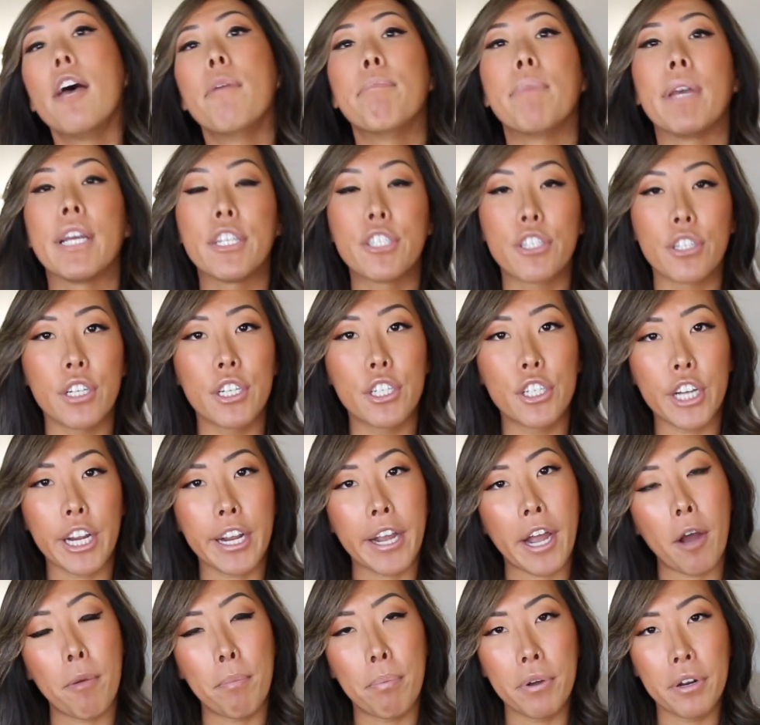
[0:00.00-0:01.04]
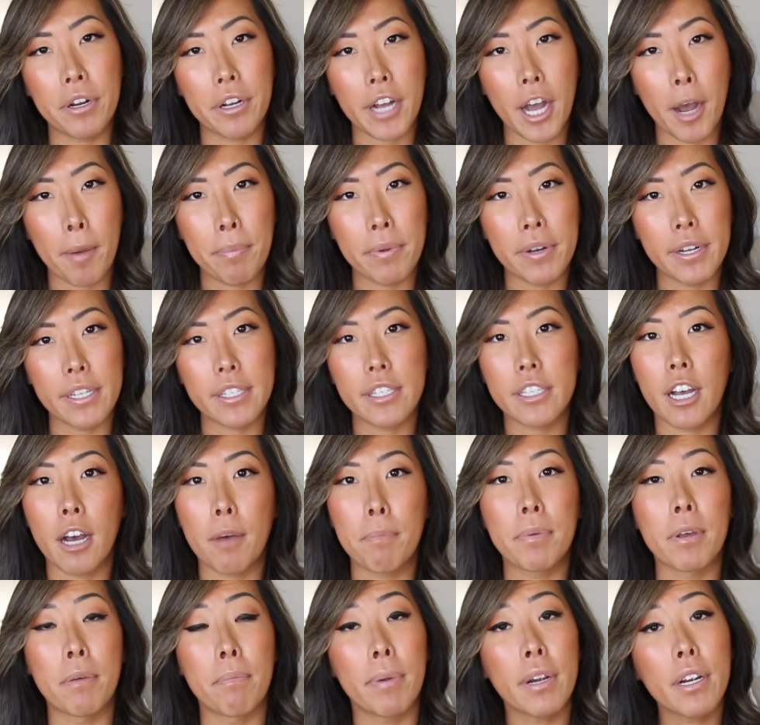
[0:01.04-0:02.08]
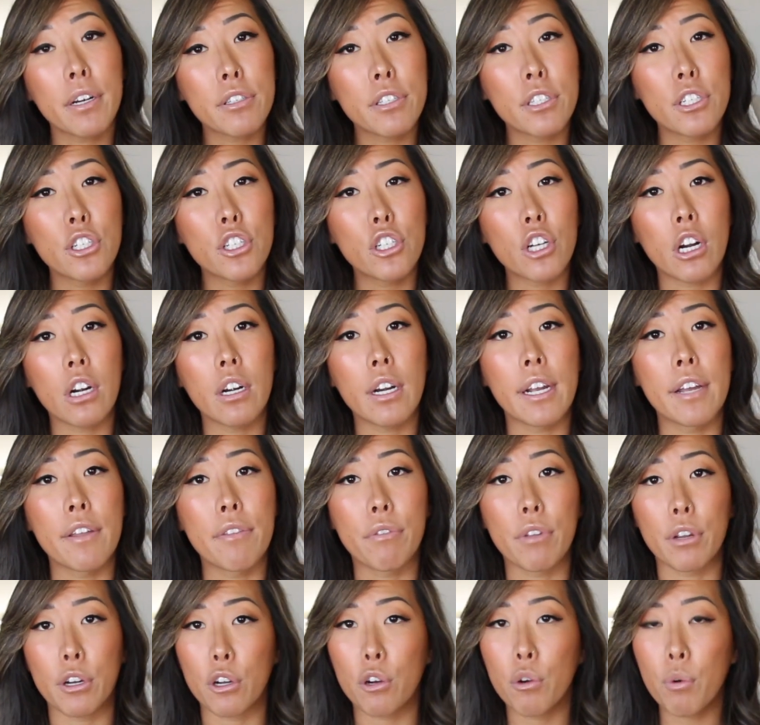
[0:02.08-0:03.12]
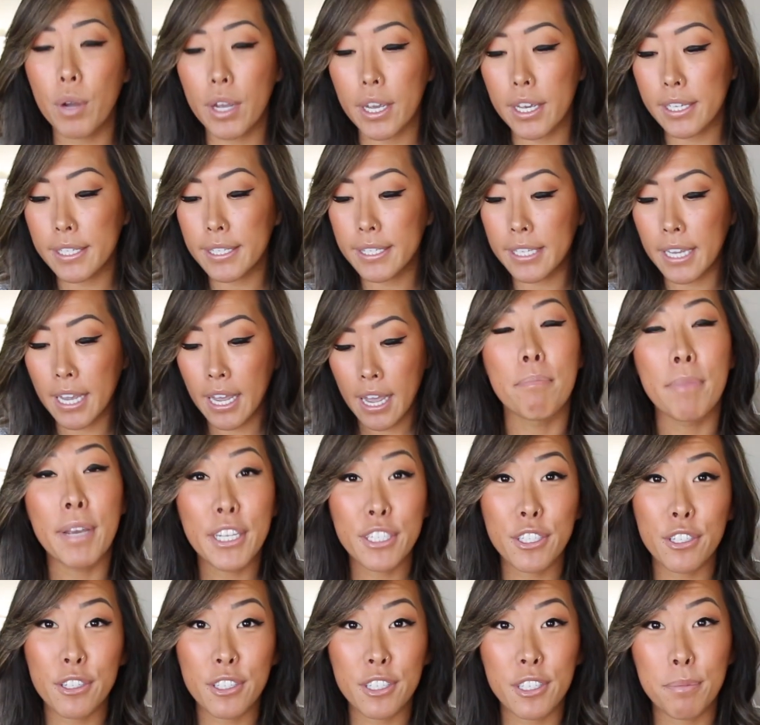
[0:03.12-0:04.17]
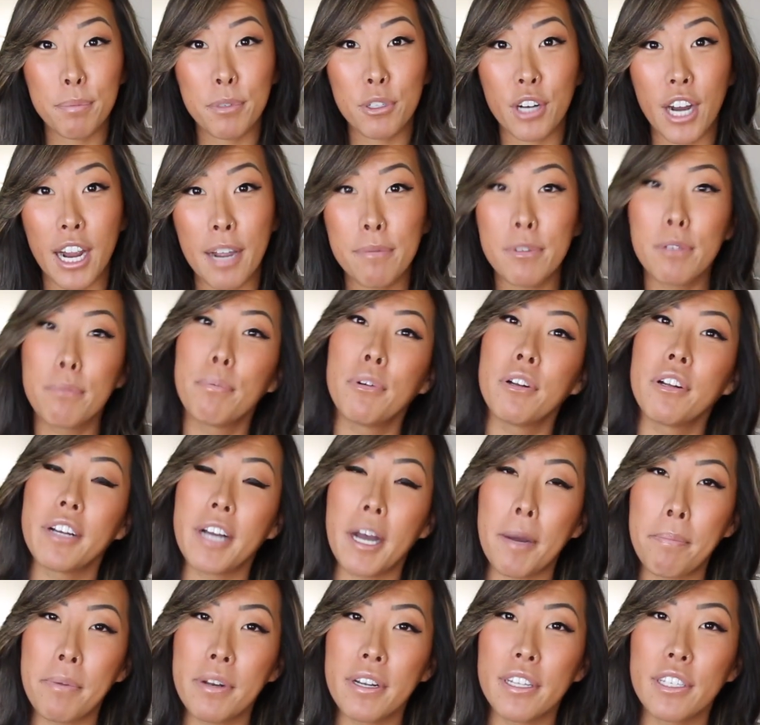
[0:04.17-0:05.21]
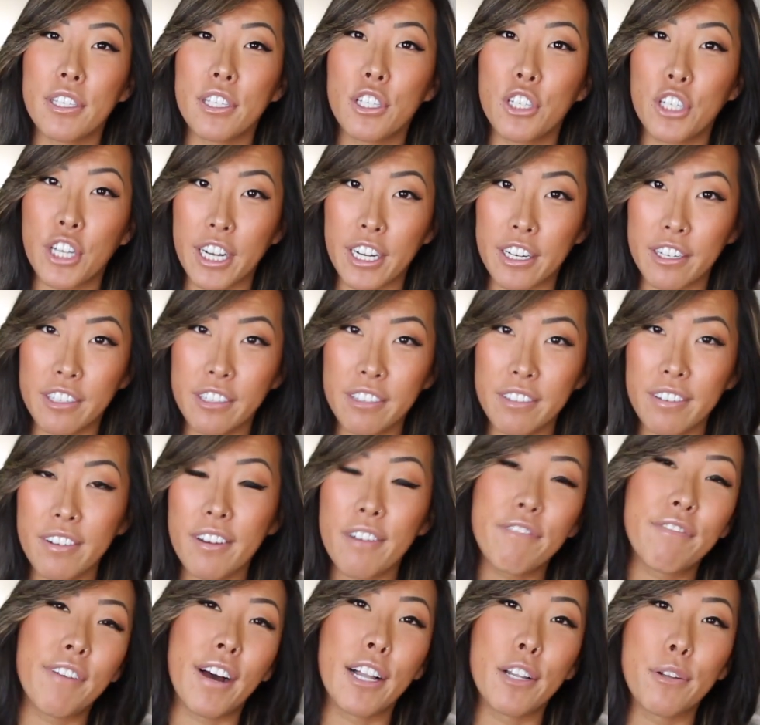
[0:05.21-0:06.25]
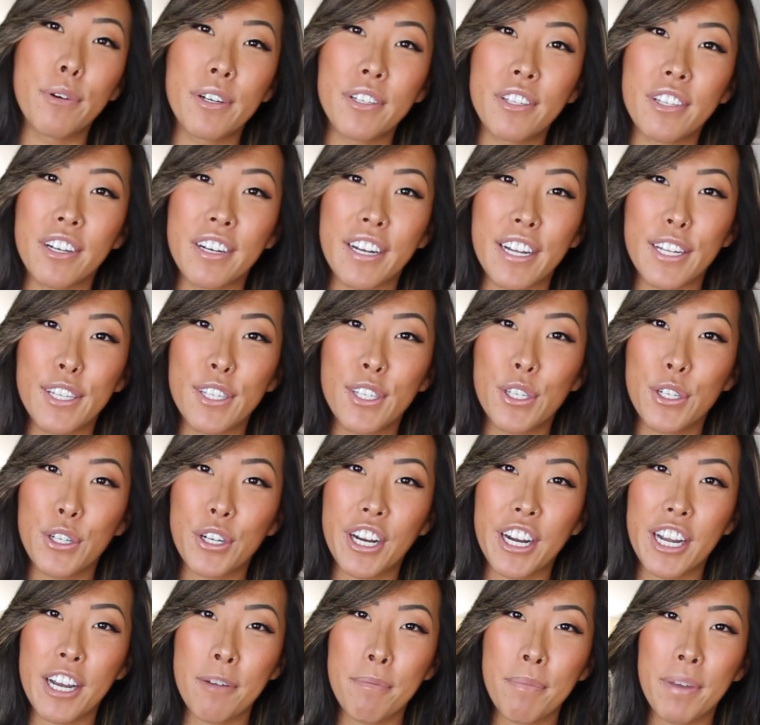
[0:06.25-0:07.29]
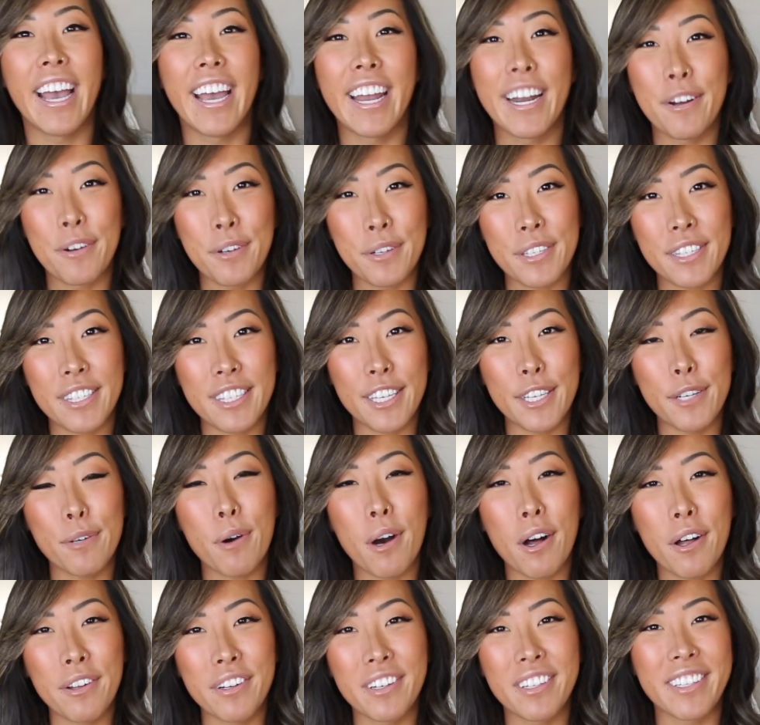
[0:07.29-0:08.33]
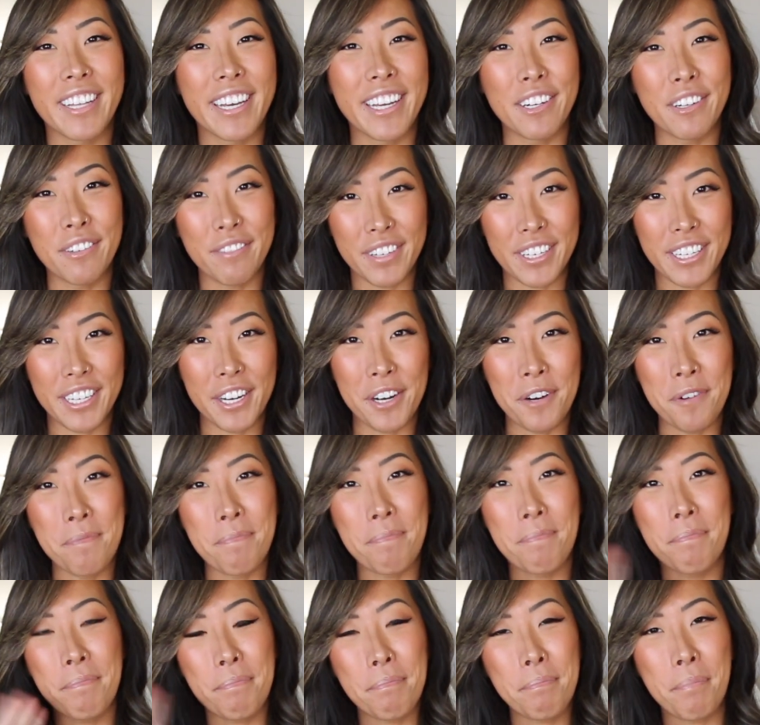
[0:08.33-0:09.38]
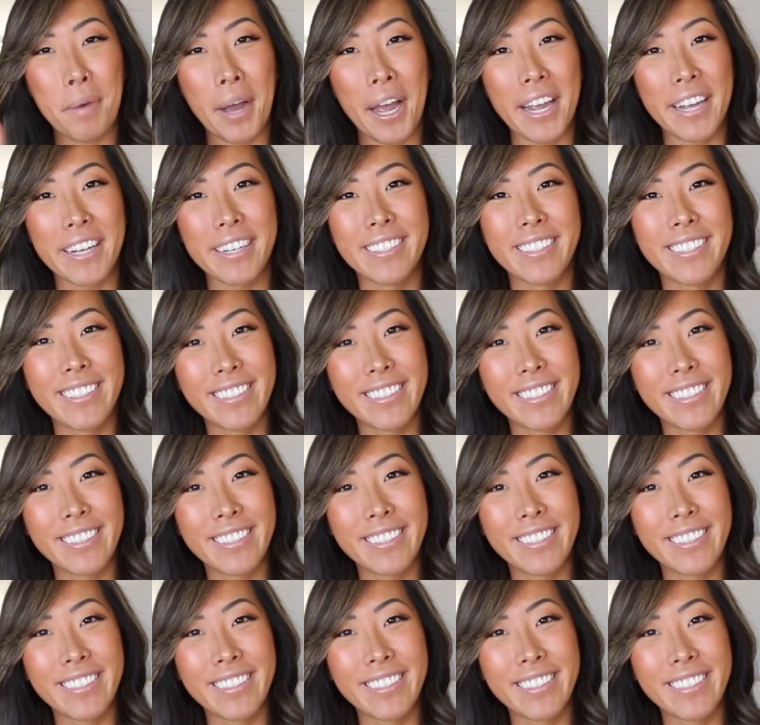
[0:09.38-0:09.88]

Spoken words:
make sure to check out Put a Cup in Its cup comparison chart and their quiz. Make sure to subscribe to Put a Cup in Its channel. Follow us on Instagram, and I will see you all in a later video. Bye.